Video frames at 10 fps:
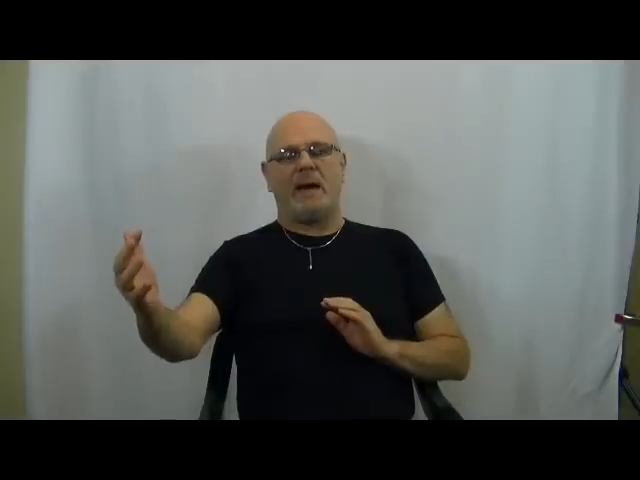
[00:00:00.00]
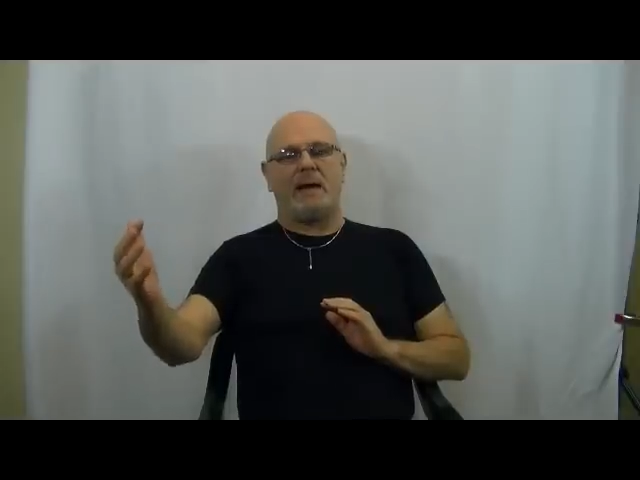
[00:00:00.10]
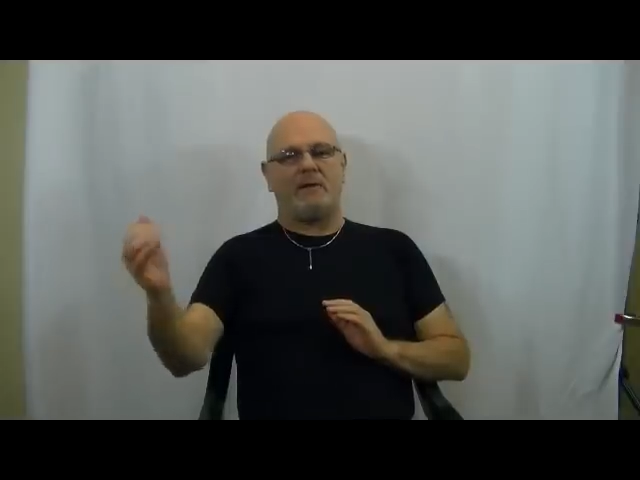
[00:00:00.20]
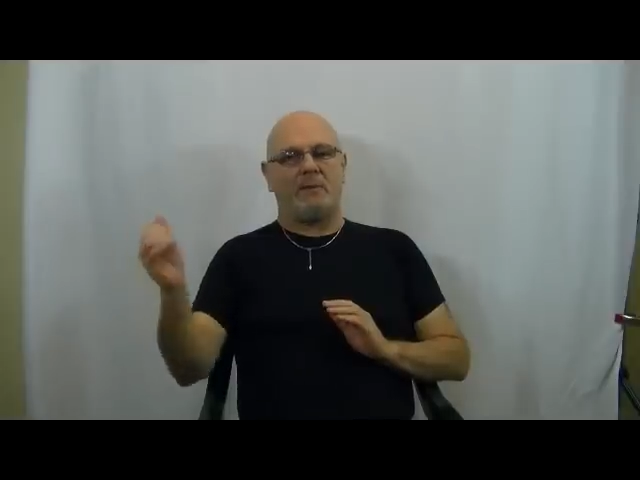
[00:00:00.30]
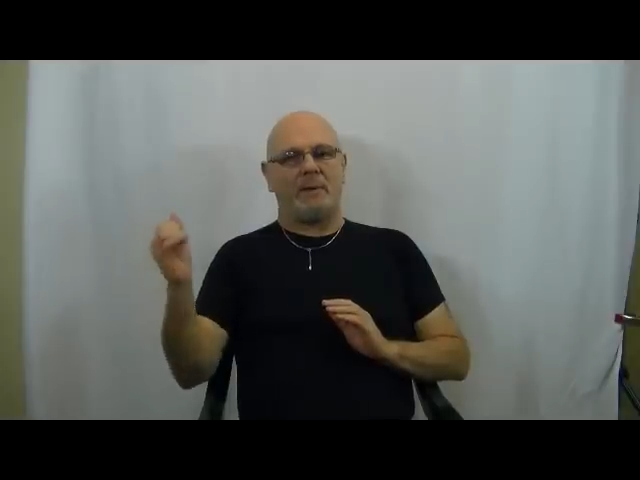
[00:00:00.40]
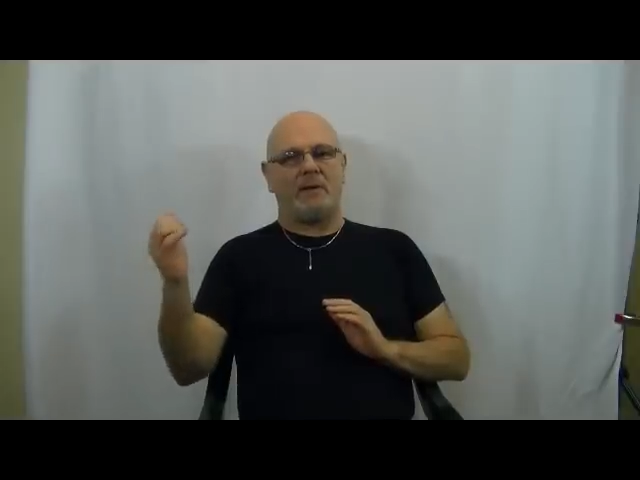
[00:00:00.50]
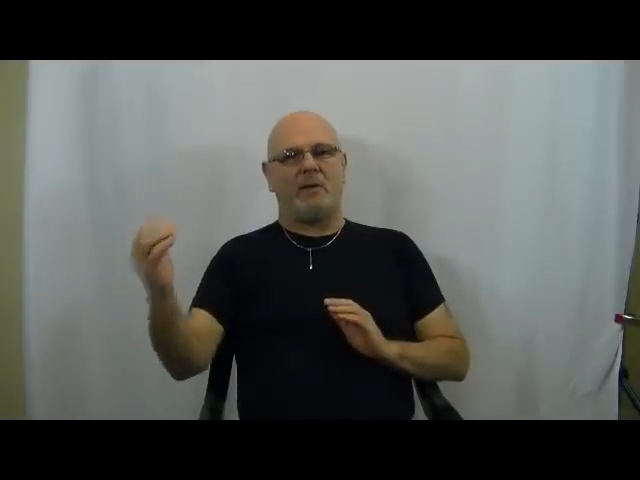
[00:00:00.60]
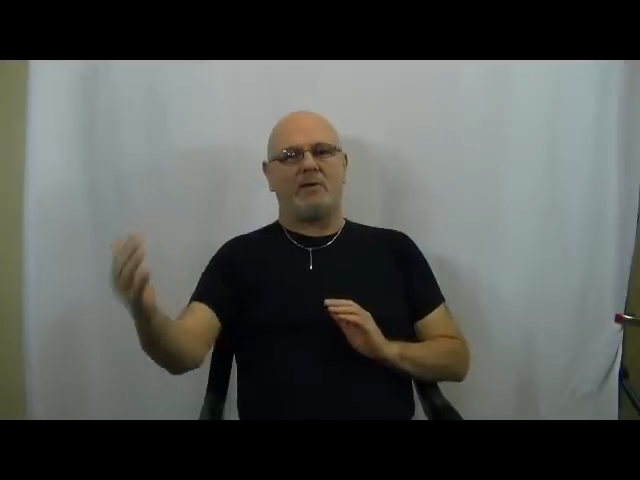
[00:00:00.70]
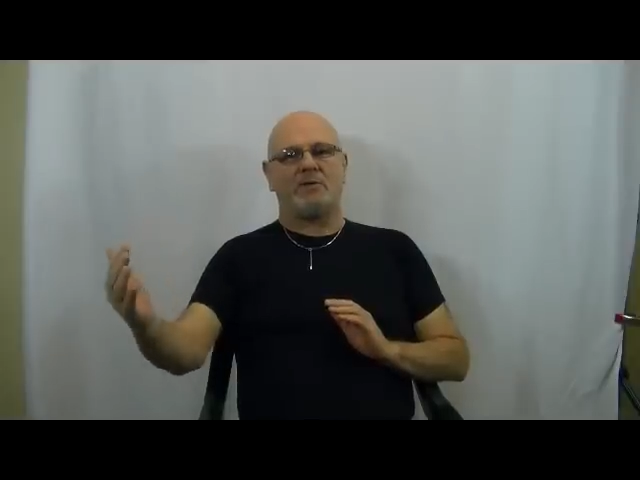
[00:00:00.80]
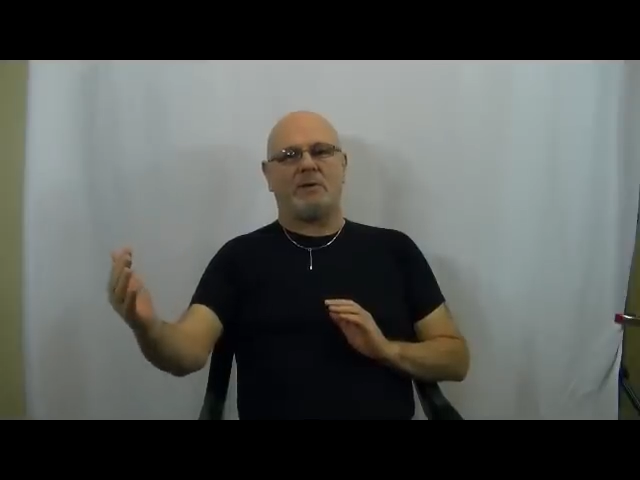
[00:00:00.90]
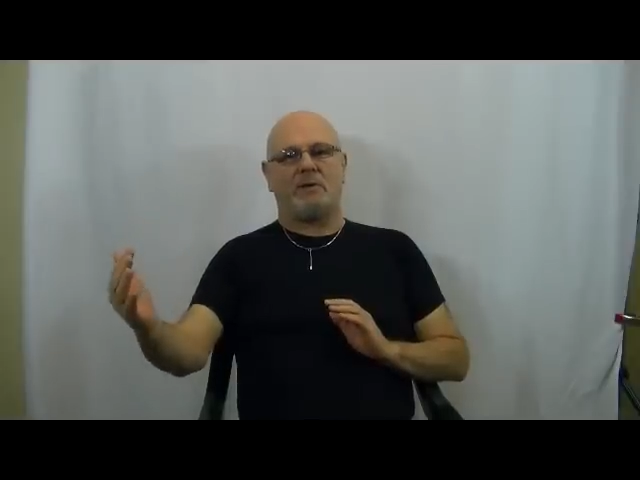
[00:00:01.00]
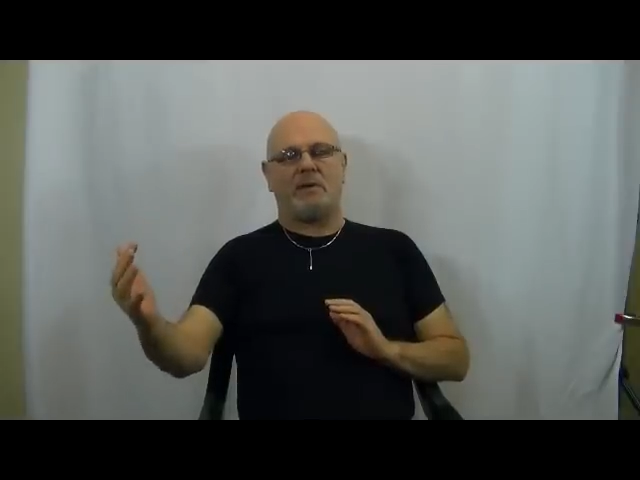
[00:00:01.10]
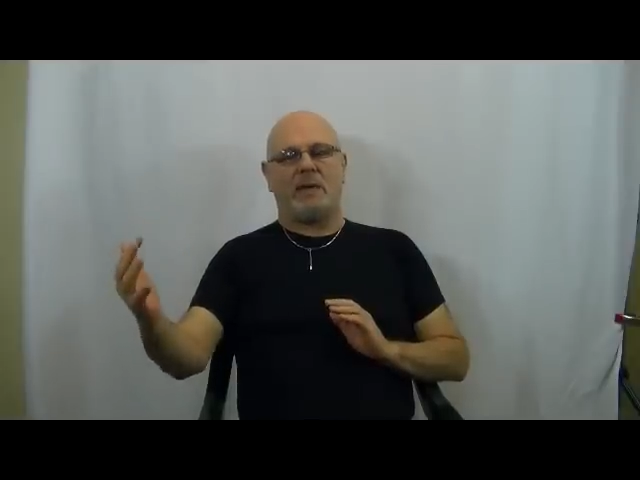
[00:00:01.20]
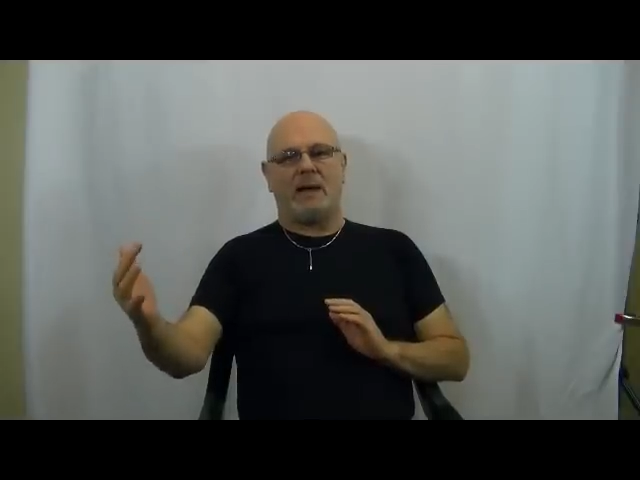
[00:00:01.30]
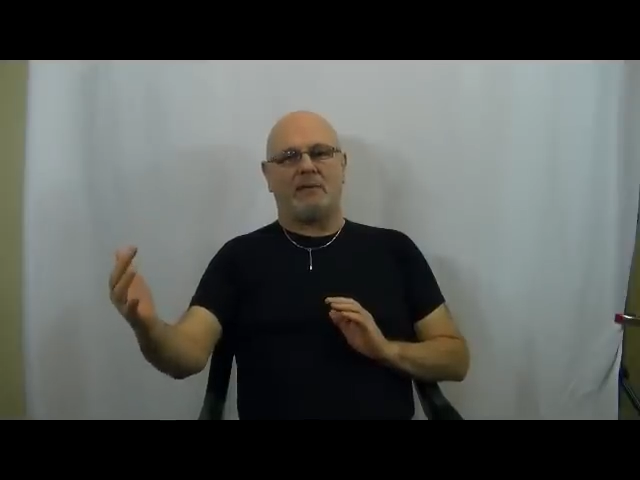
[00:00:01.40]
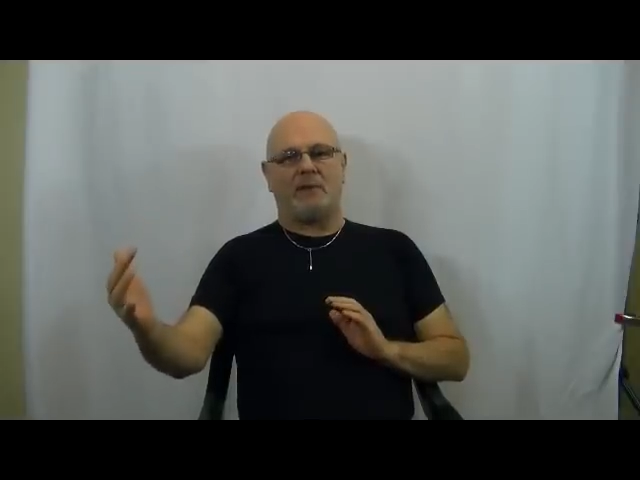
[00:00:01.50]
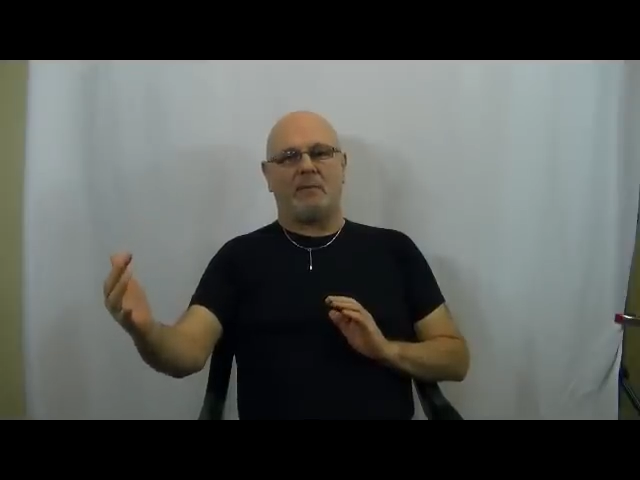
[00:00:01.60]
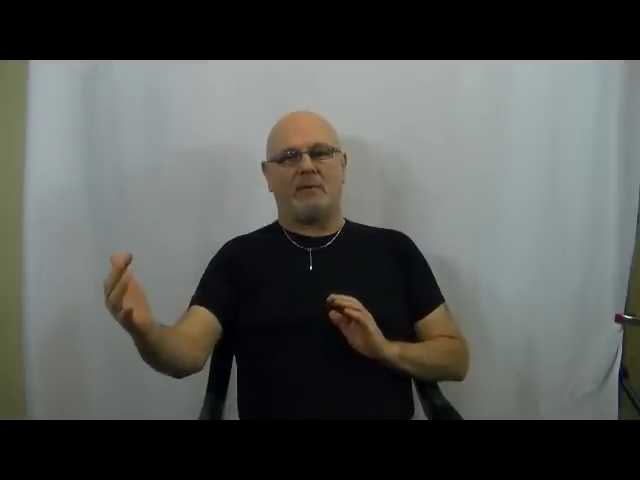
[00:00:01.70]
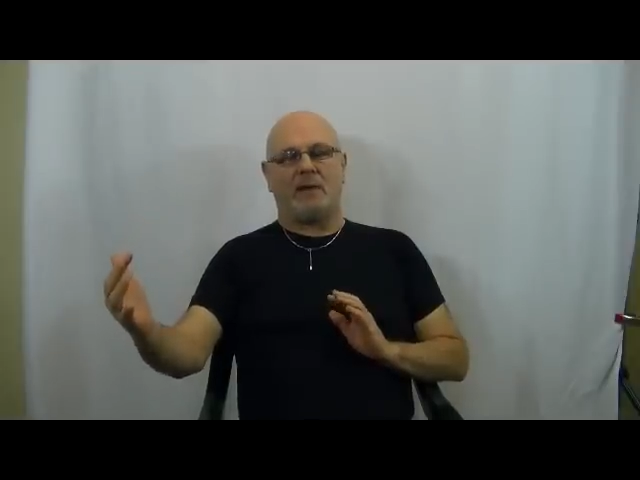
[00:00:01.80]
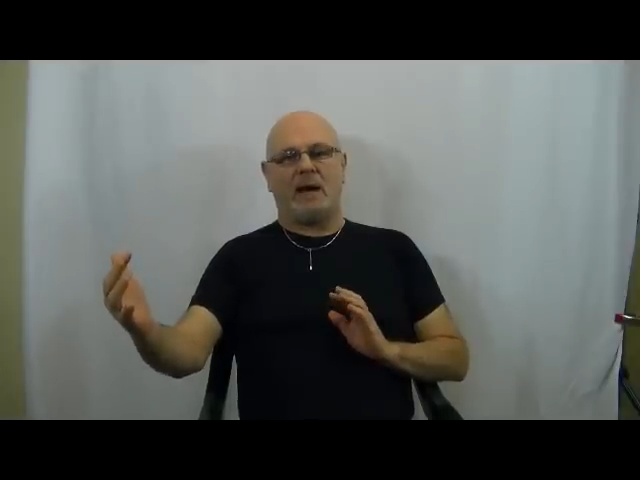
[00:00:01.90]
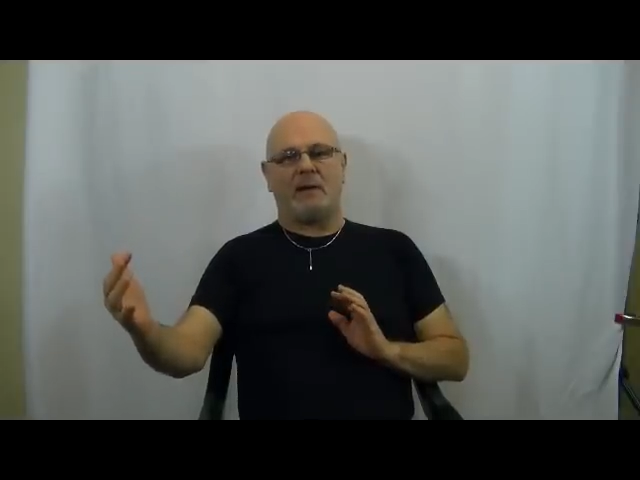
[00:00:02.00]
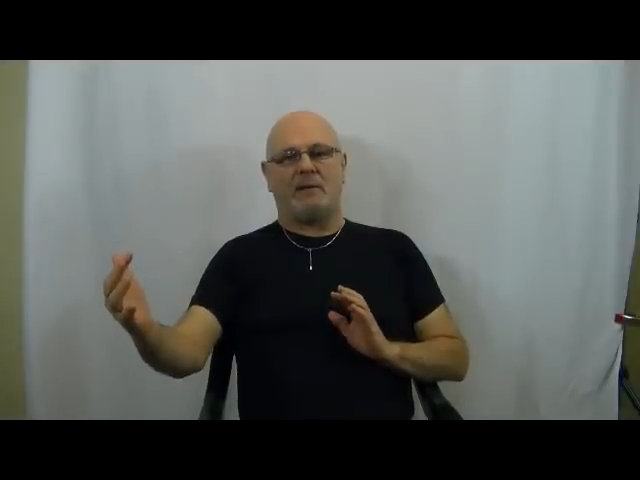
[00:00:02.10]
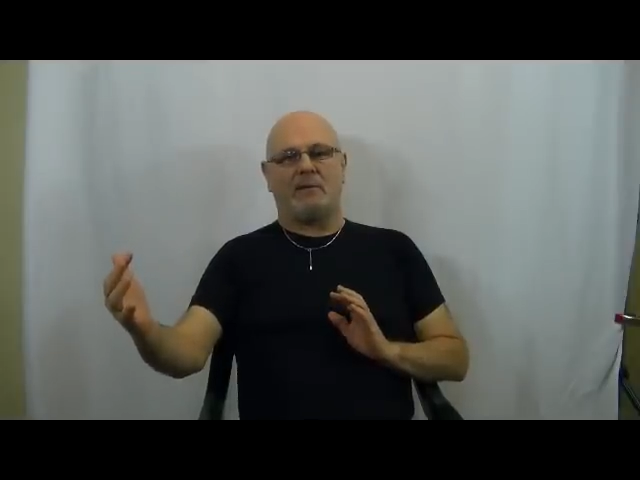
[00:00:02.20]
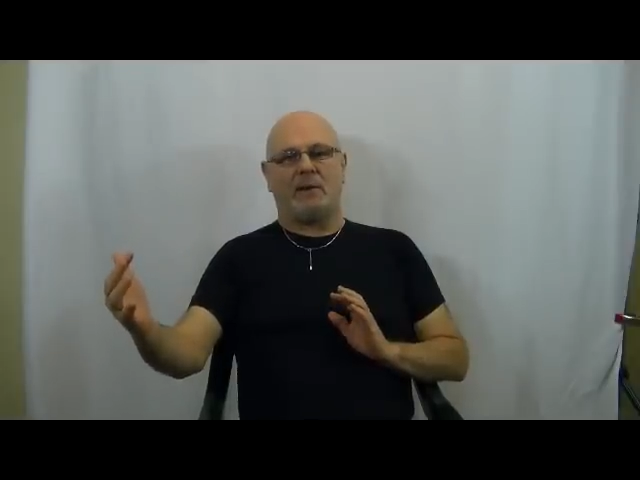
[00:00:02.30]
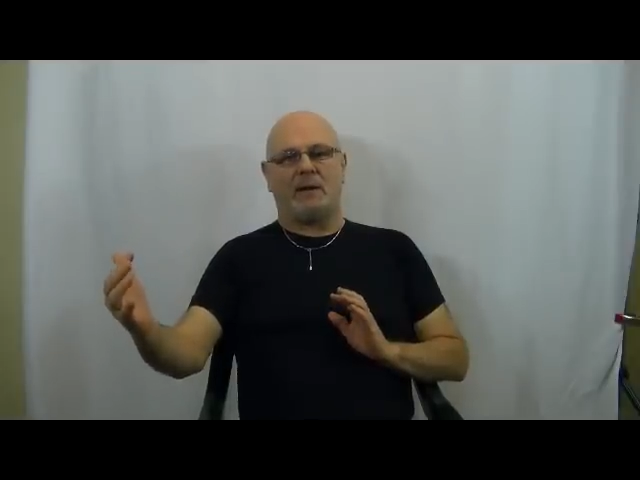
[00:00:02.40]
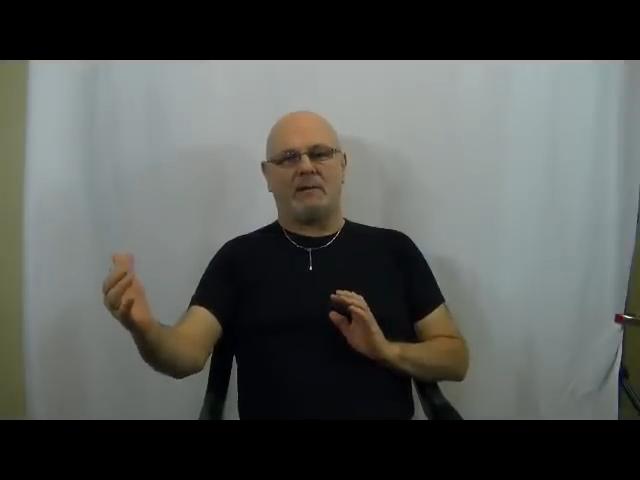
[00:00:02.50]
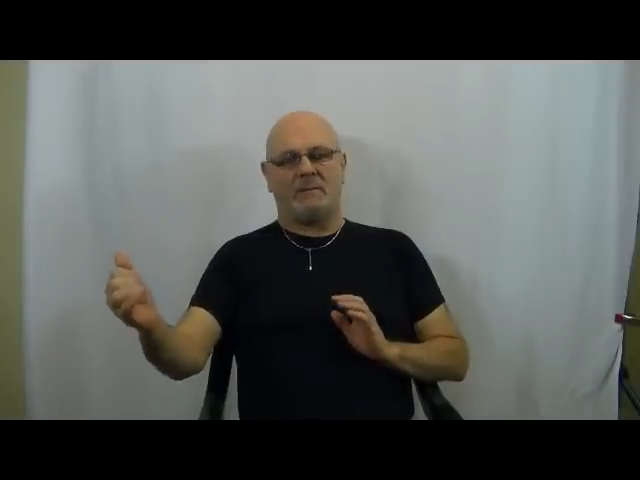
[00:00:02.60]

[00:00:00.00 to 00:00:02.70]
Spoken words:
and can be conscious in that simultaneously.